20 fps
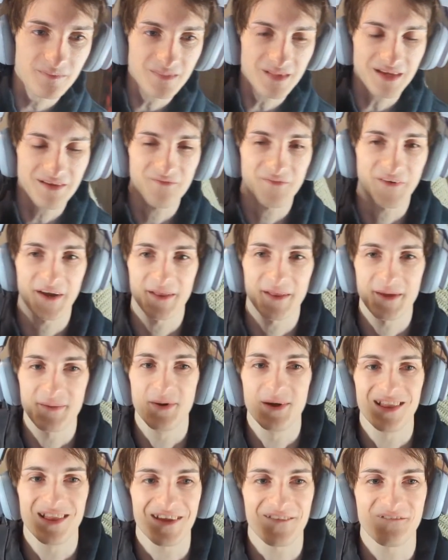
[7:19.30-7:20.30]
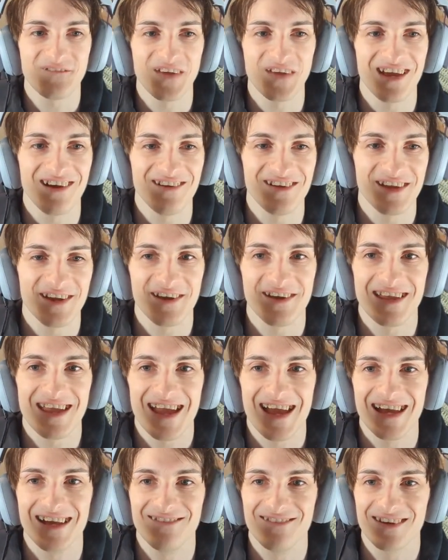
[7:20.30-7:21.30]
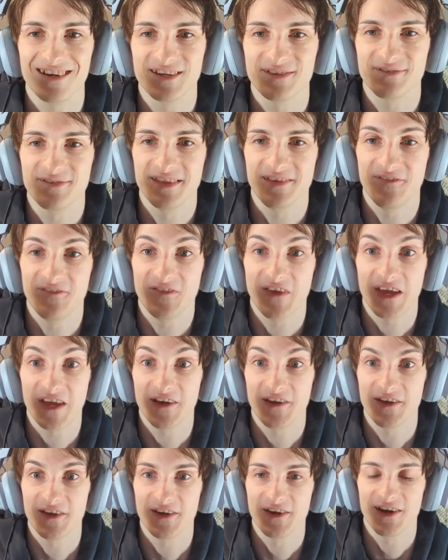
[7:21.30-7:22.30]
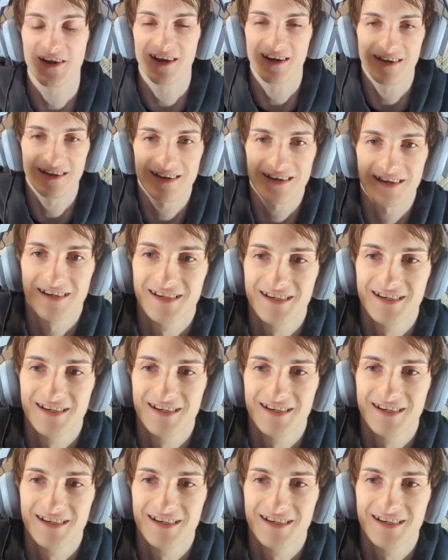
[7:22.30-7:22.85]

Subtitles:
Fairly more like failure. Yeah, we're doing the failure arc.